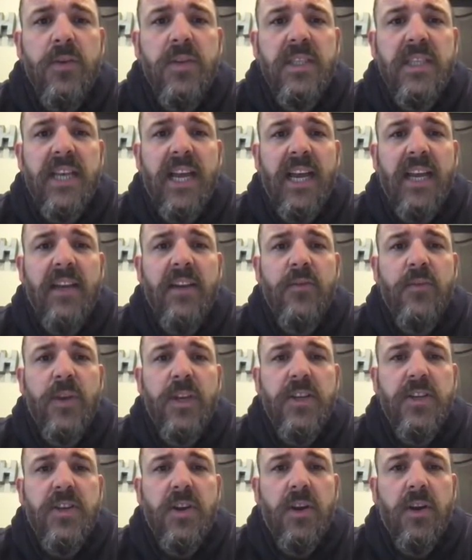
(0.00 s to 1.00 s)
sign and
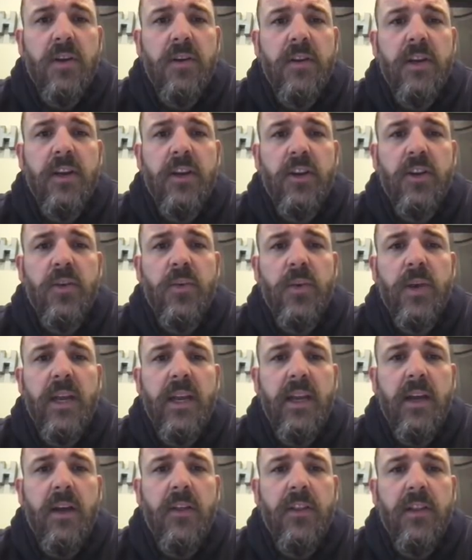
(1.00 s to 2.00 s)
return and
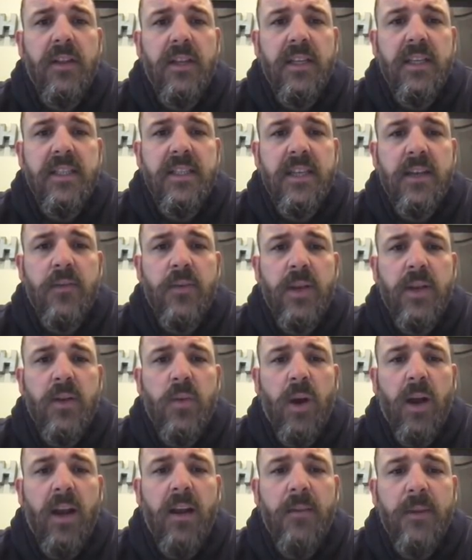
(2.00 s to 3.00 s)
agree on the listing
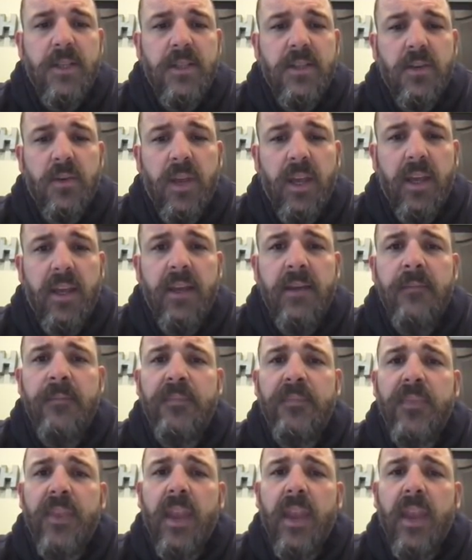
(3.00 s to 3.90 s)
requirements, okay?